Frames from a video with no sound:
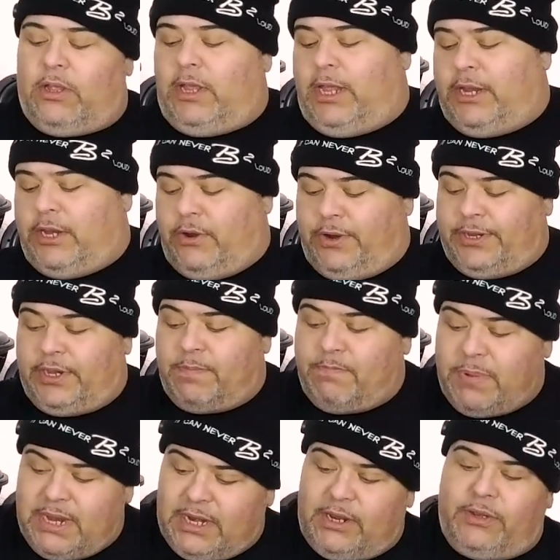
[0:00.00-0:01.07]
and there is a
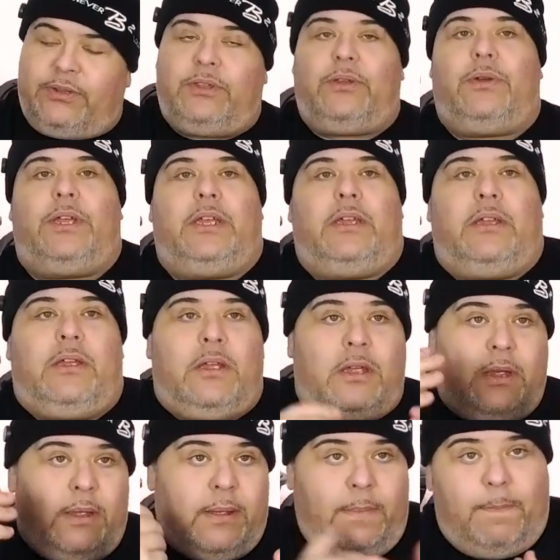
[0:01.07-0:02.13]
meaning to it.
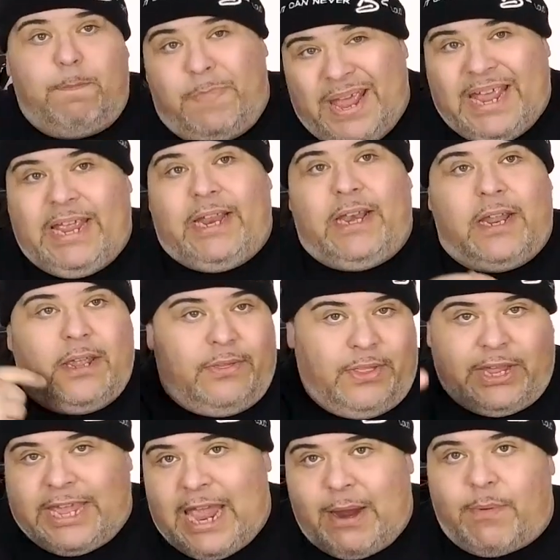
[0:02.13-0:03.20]
Ben, the
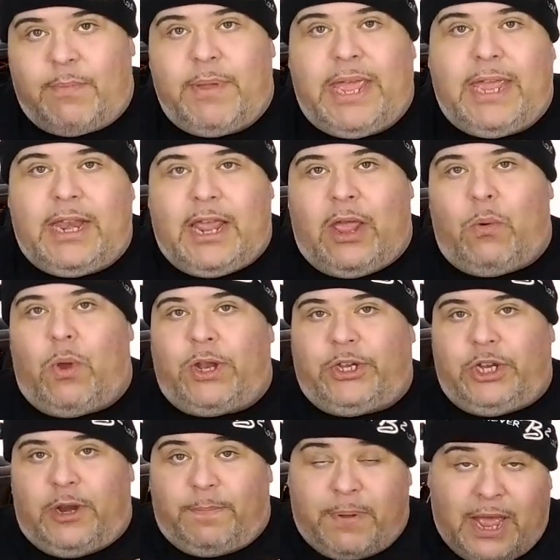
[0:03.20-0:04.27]
cameraman, I want
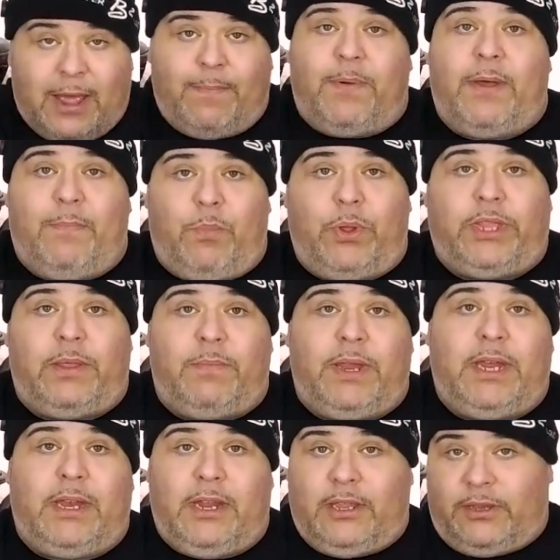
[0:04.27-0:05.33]
you to pop up what the
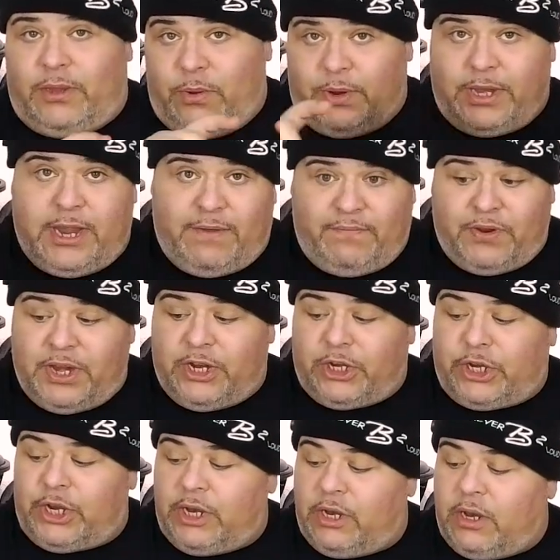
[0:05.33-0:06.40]
meaning is, do a
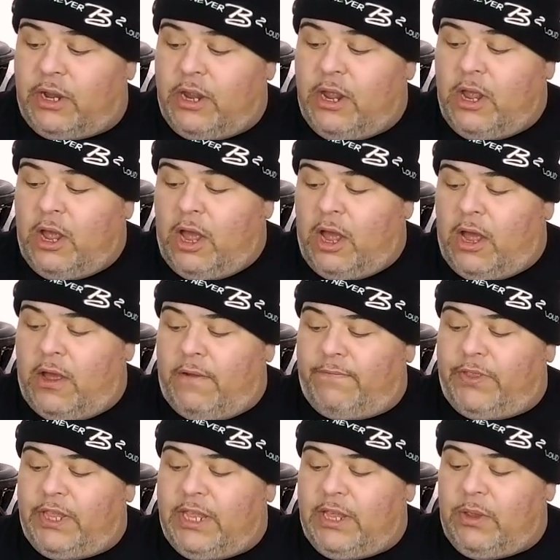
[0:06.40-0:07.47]
definition
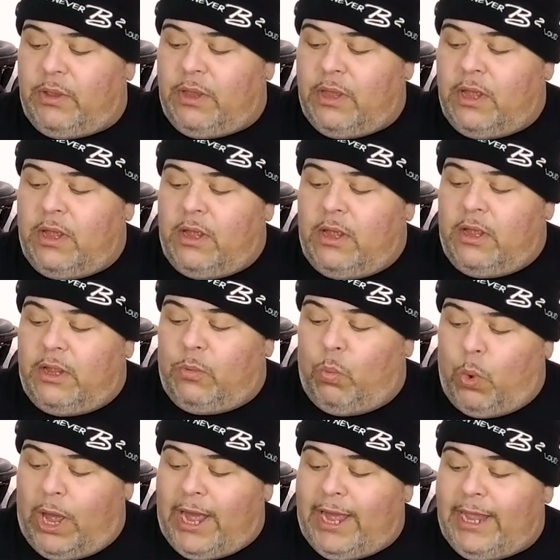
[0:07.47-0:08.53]
of the
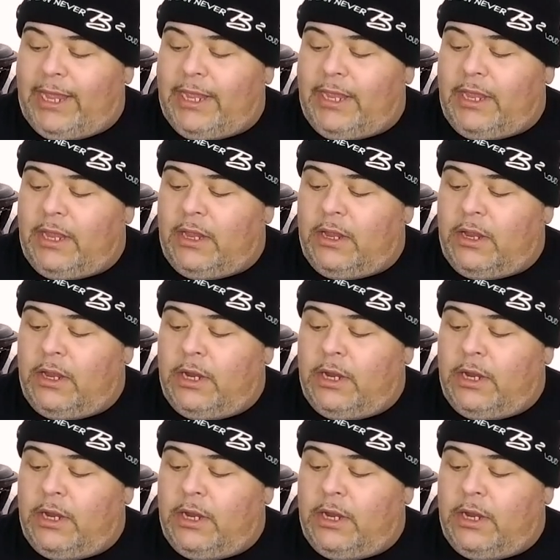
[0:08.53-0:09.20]
YGGDRASILL.